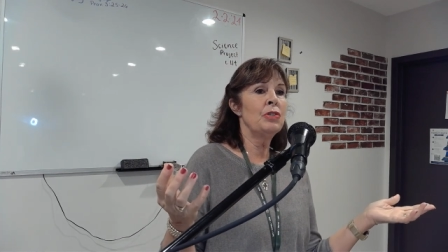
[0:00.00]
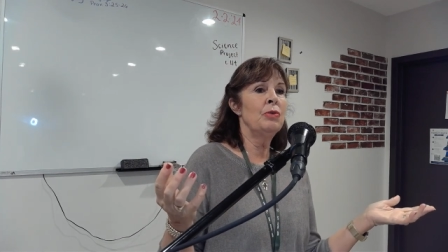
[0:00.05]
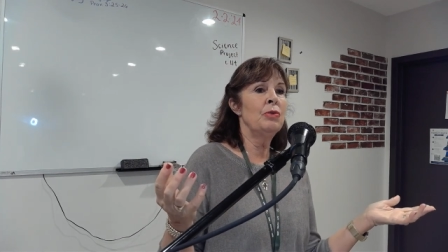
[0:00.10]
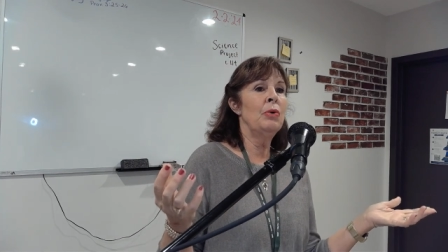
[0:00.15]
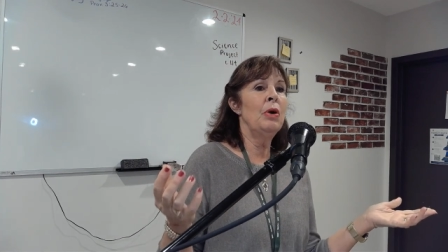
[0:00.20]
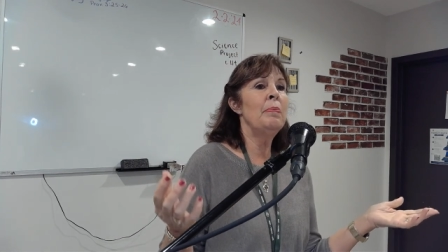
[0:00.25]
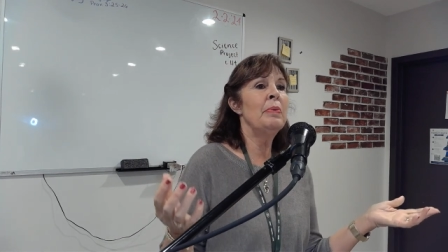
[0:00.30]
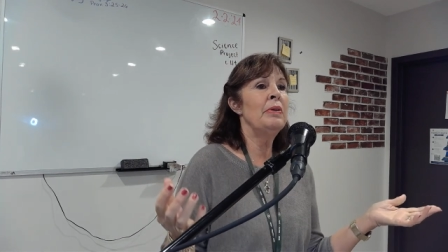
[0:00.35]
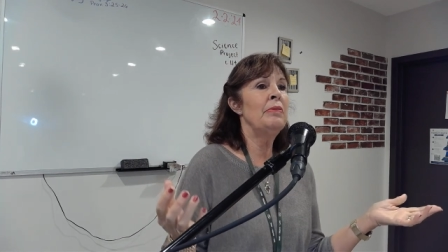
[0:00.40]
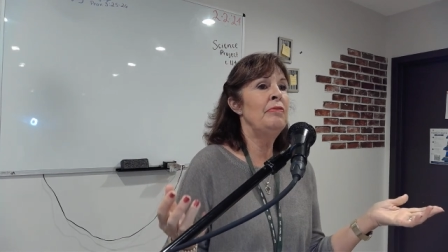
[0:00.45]
grew
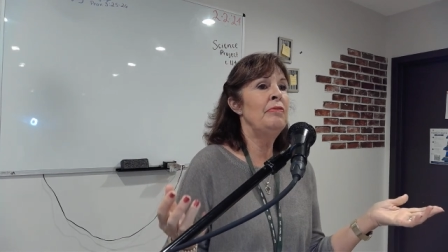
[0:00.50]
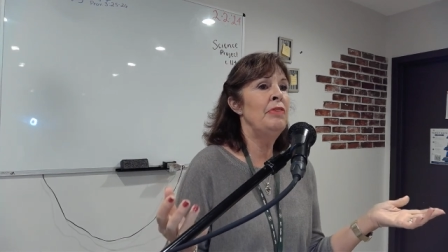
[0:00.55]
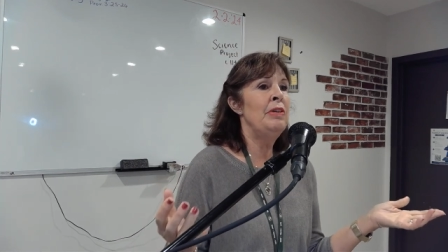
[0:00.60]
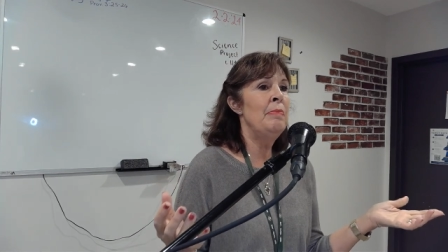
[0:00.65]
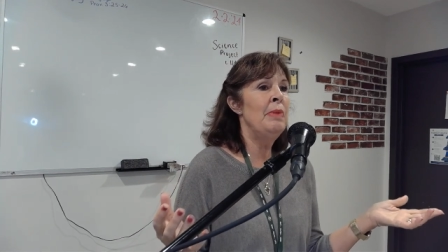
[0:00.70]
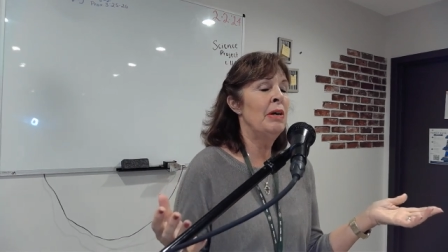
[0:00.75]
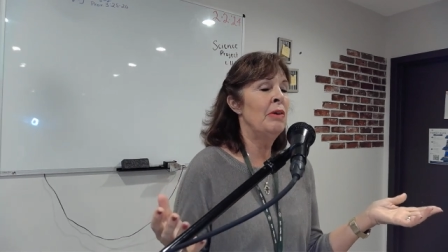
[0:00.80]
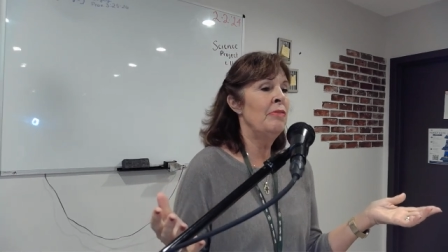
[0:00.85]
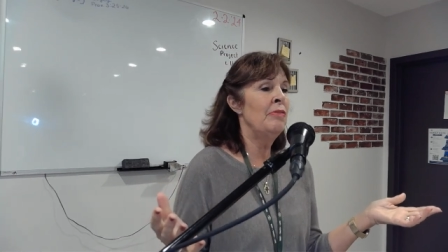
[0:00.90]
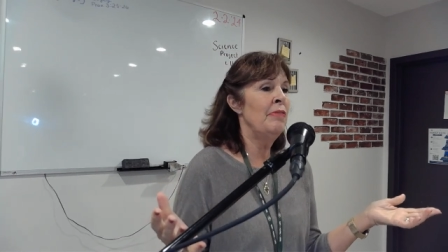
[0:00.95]
up in a
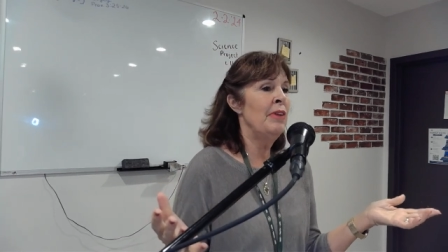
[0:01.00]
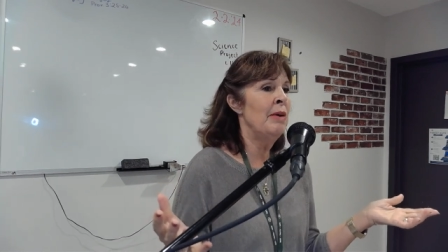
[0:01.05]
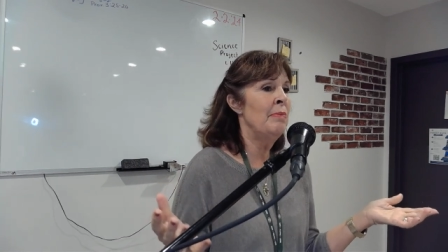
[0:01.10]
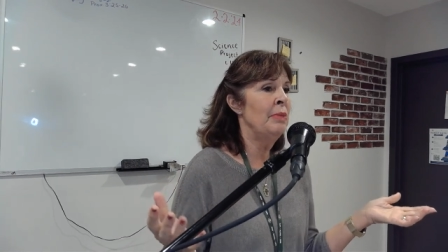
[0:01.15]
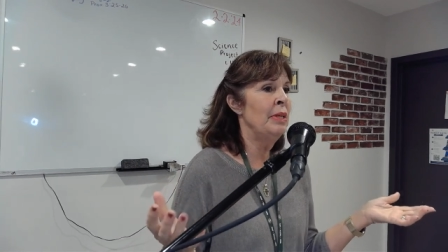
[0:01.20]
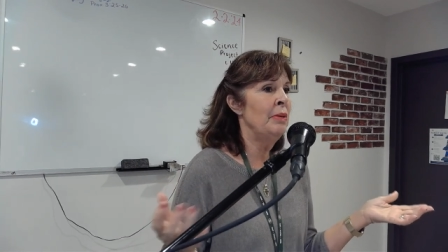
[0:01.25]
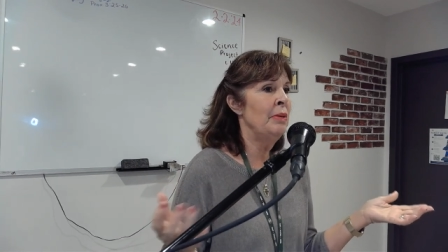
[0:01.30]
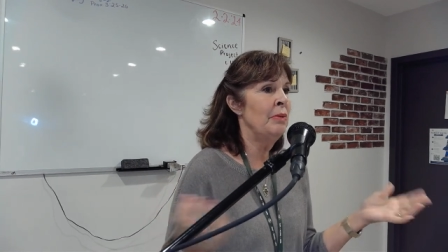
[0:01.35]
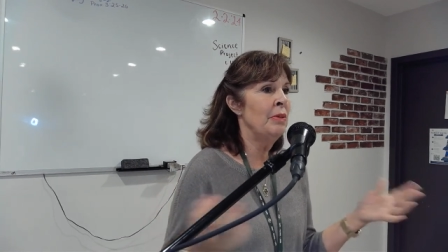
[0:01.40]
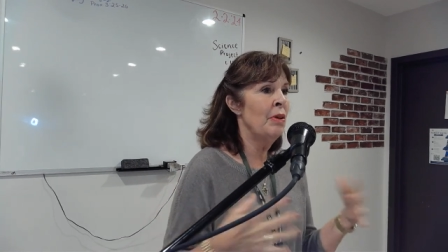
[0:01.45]
female
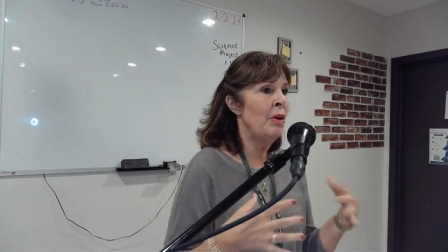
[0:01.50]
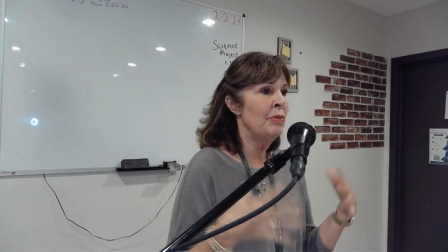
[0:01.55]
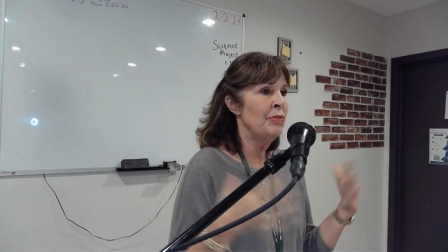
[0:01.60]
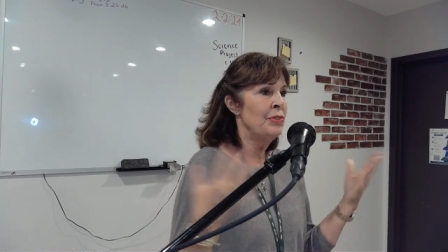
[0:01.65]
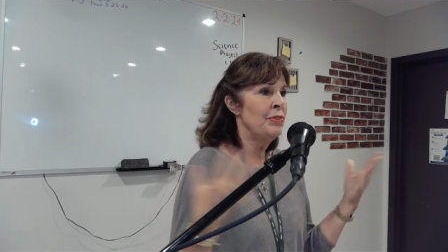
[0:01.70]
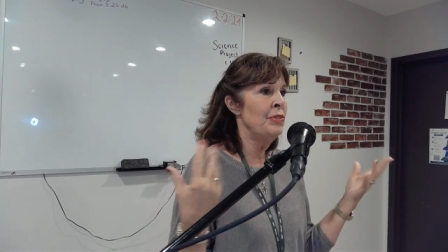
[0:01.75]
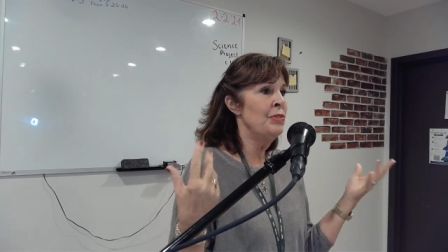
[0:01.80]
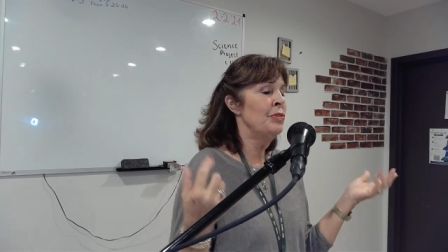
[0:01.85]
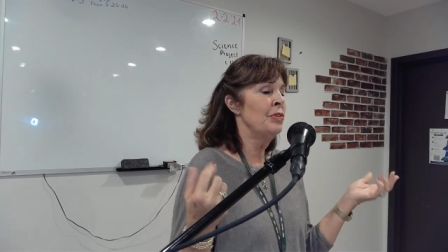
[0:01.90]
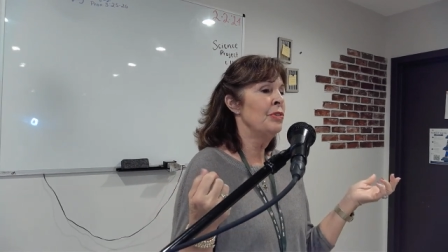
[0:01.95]
family with all
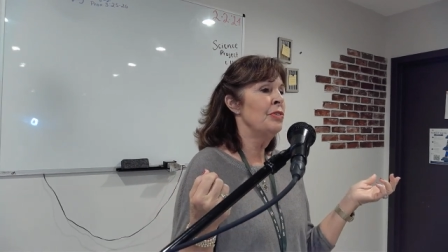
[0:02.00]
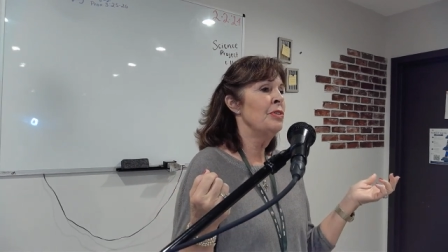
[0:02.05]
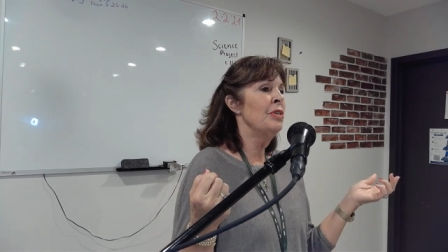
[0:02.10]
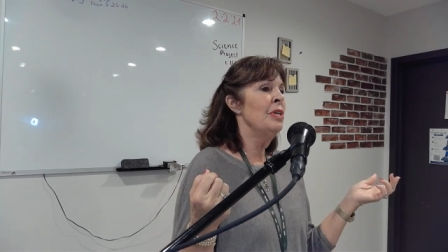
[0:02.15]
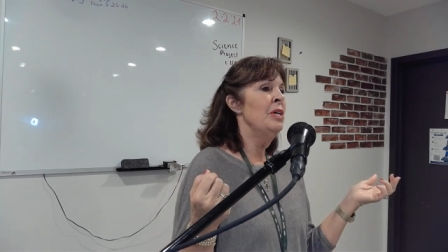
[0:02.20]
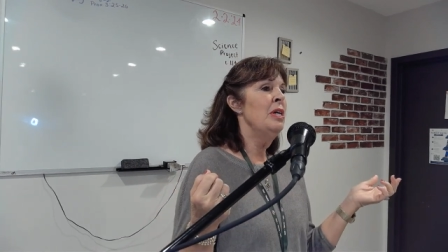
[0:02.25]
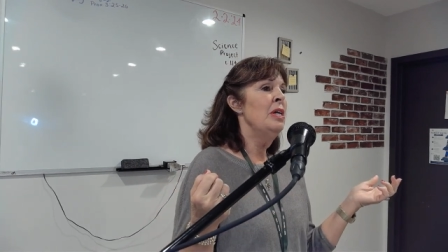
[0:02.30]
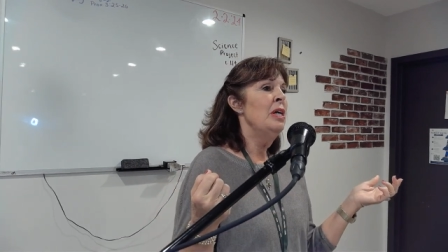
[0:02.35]
sisters